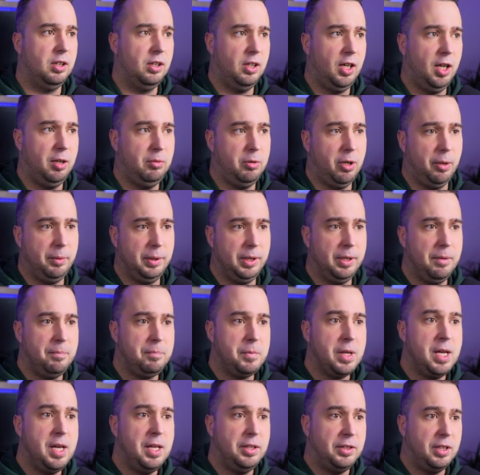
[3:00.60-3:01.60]
library.
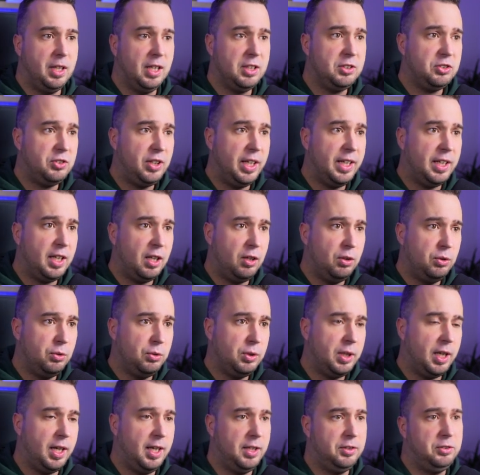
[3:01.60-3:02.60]
Now let's take a
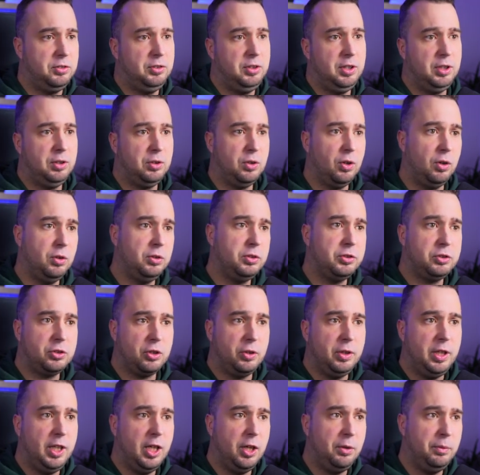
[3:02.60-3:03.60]
look at the code.
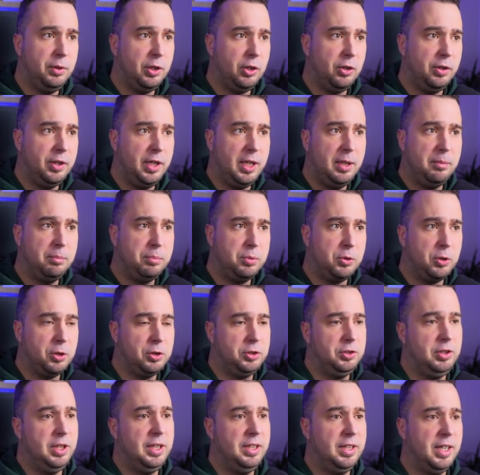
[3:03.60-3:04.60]
So here we're going to
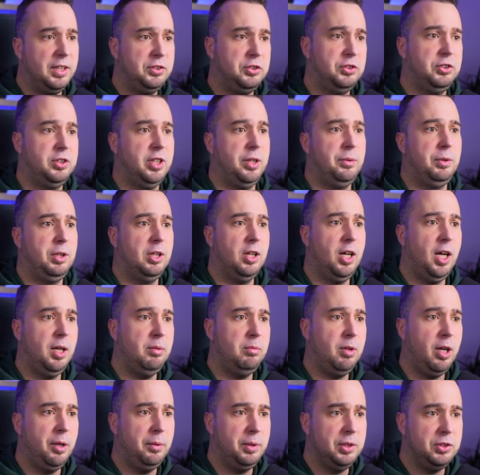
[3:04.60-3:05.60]
import the necessary
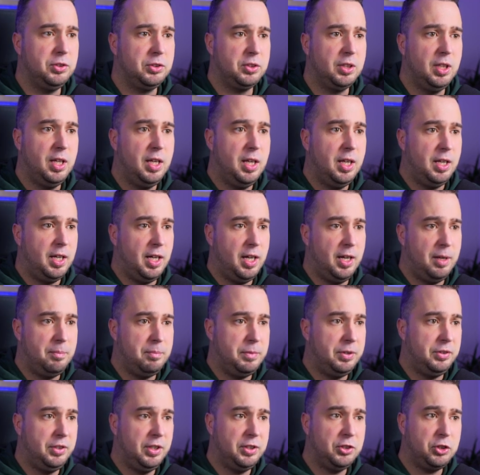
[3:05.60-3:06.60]
libraries. Um,
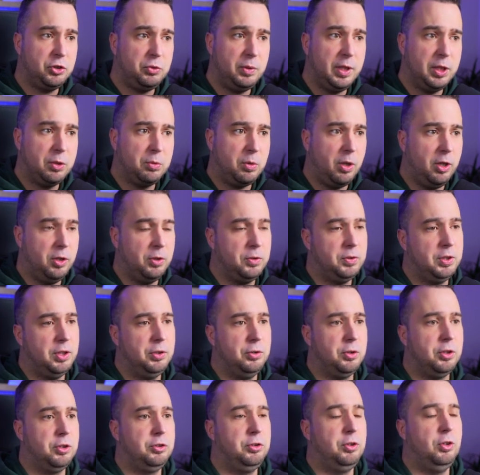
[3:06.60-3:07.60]
this is required
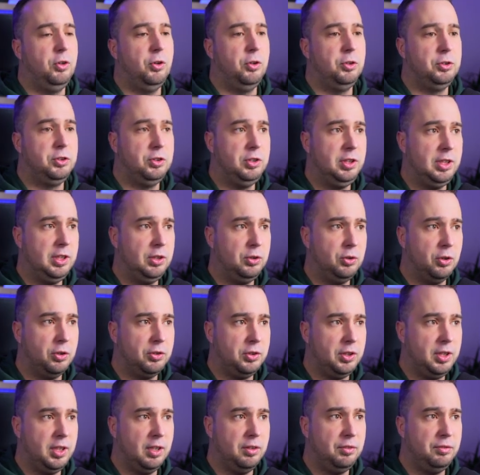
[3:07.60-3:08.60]
in order to load the
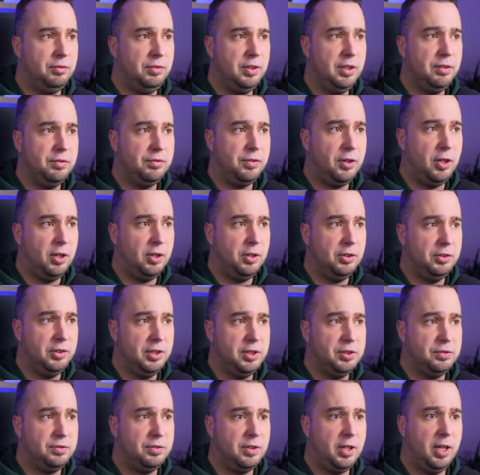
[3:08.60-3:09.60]
.env file,
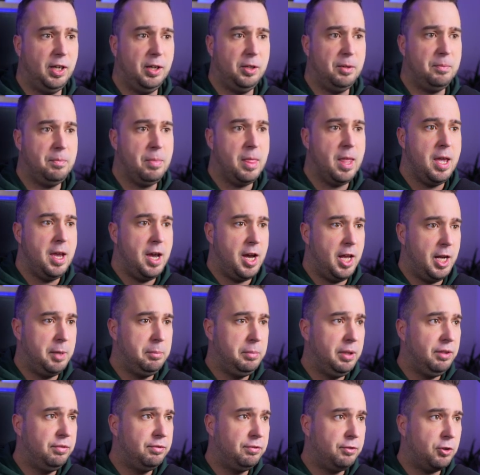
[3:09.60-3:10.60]
this file. And then
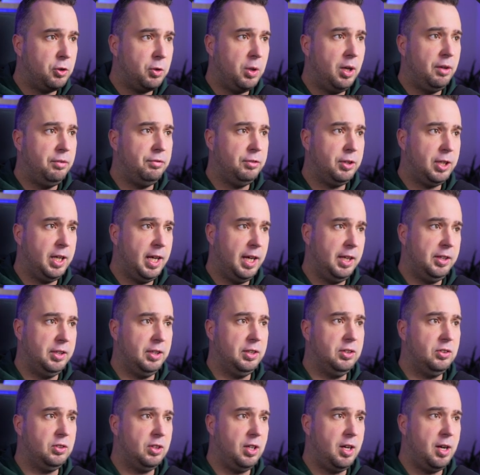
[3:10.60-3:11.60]
before I forget
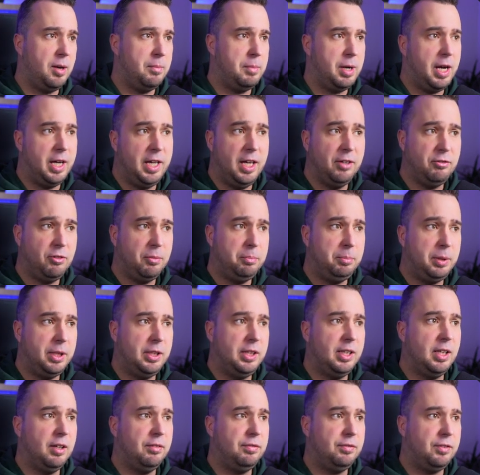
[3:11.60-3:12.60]
it, um, I have a
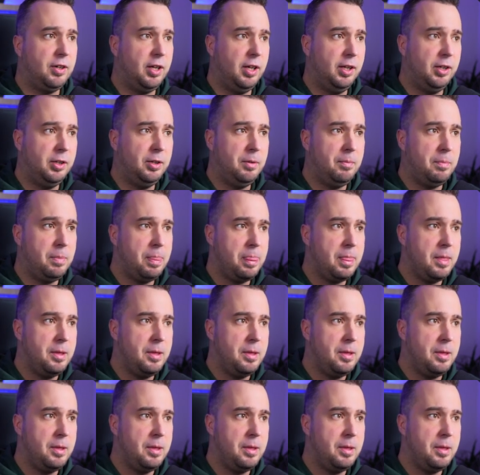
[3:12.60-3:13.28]
PDF file